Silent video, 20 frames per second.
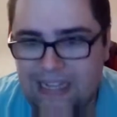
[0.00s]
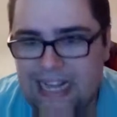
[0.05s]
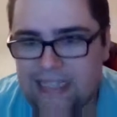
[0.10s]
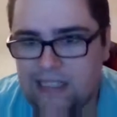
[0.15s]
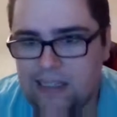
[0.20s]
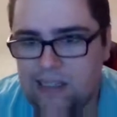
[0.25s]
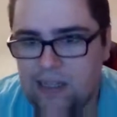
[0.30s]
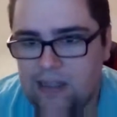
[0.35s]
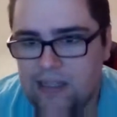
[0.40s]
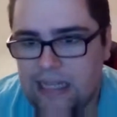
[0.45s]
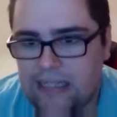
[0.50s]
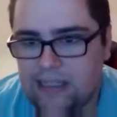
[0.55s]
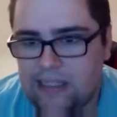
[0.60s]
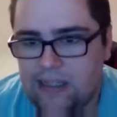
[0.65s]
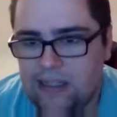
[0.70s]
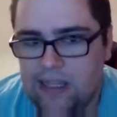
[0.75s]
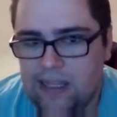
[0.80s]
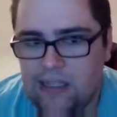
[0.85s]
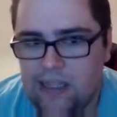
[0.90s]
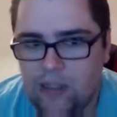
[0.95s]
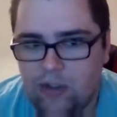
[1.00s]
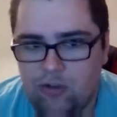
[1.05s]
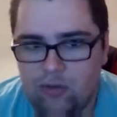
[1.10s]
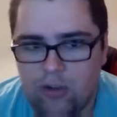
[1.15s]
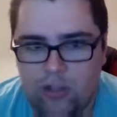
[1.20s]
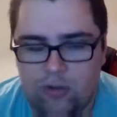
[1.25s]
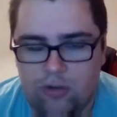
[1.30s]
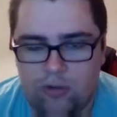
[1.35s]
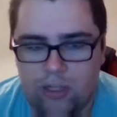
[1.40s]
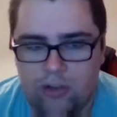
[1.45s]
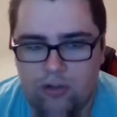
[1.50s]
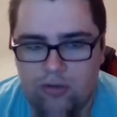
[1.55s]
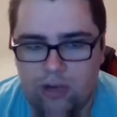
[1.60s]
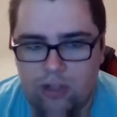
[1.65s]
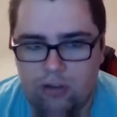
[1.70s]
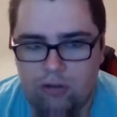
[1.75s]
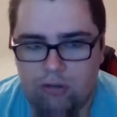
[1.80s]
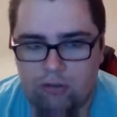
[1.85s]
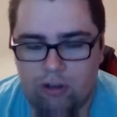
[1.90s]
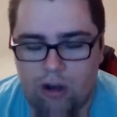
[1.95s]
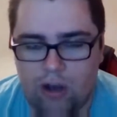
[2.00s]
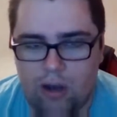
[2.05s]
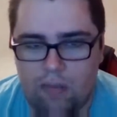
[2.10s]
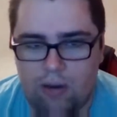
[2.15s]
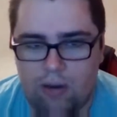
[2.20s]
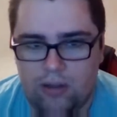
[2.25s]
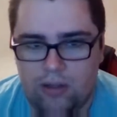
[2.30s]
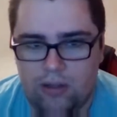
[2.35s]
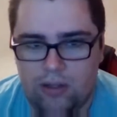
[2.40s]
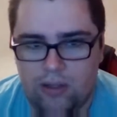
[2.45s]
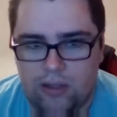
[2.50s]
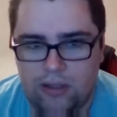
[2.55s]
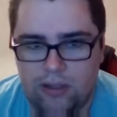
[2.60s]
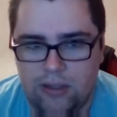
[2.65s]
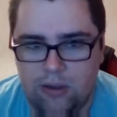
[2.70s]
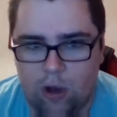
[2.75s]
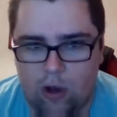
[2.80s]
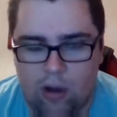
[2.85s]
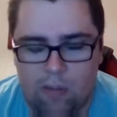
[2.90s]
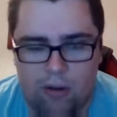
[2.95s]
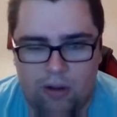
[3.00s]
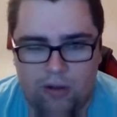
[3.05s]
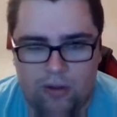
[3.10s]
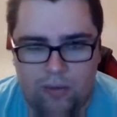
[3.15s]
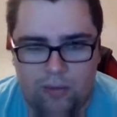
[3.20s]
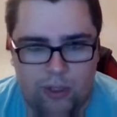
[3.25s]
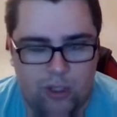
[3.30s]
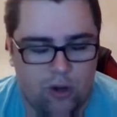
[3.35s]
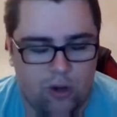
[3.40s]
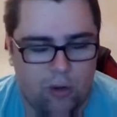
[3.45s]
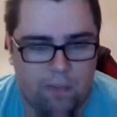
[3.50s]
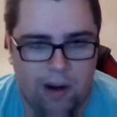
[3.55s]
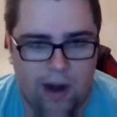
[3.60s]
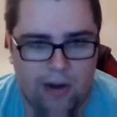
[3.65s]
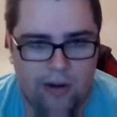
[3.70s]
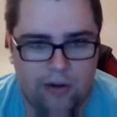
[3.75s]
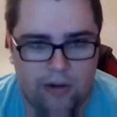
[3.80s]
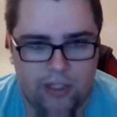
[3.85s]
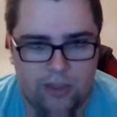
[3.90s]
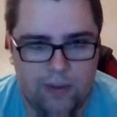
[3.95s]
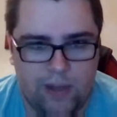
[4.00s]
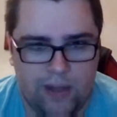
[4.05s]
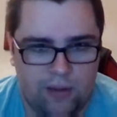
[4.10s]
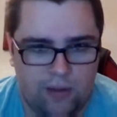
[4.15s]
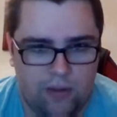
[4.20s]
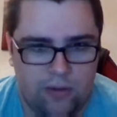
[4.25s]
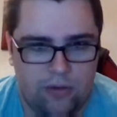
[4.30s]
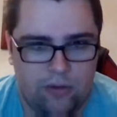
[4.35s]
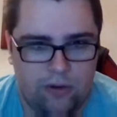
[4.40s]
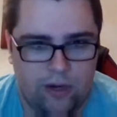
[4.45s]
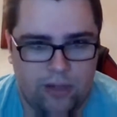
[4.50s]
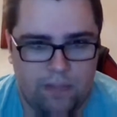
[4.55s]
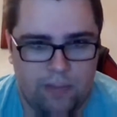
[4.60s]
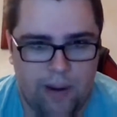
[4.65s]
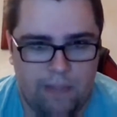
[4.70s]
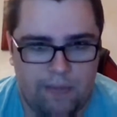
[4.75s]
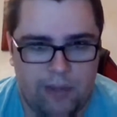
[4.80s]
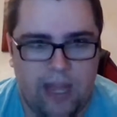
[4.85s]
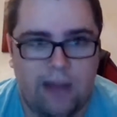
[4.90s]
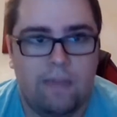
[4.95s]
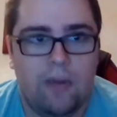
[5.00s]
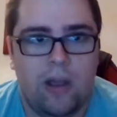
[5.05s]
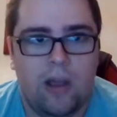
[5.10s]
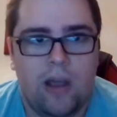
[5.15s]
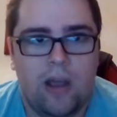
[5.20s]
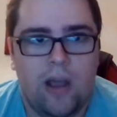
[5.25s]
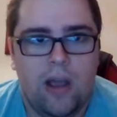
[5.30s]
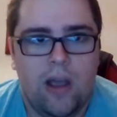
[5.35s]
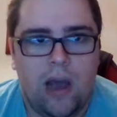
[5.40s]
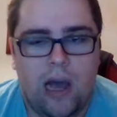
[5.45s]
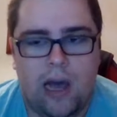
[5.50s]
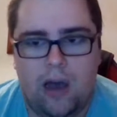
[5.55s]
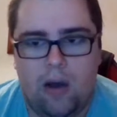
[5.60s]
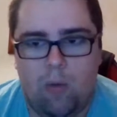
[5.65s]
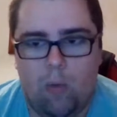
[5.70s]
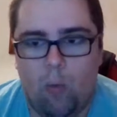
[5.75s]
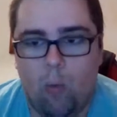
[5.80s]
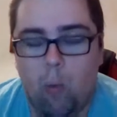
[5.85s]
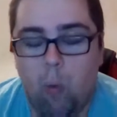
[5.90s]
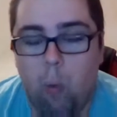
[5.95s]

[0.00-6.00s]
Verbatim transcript: but that's the that's the thing that you need to that you need to talk about talk about with your partner as well during prep time uh,